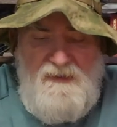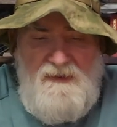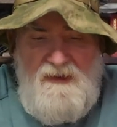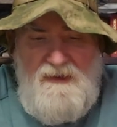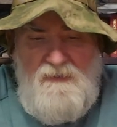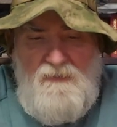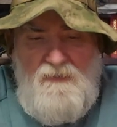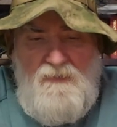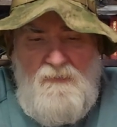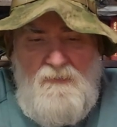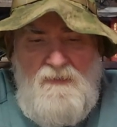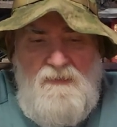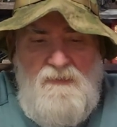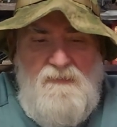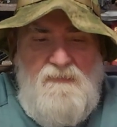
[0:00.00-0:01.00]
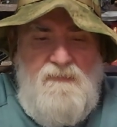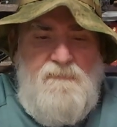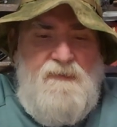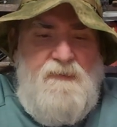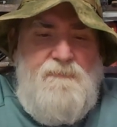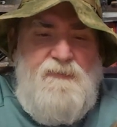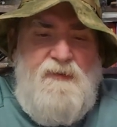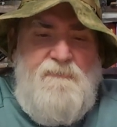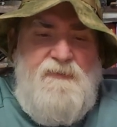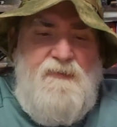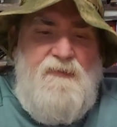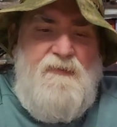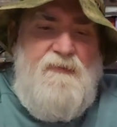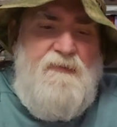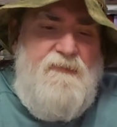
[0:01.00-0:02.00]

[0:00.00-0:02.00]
Then I go, well, I probably